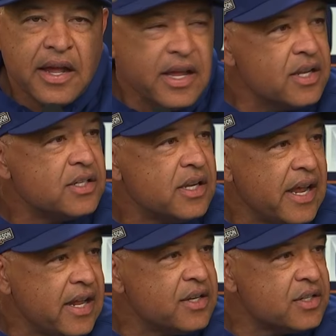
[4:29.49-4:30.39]
his
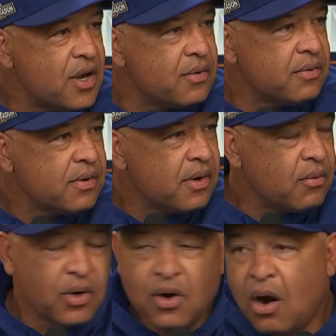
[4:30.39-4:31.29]
hitting zone
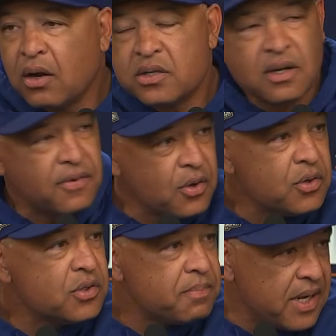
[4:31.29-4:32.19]
regardless of
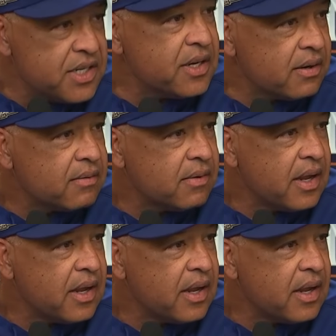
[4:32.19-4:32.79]
who's pitching.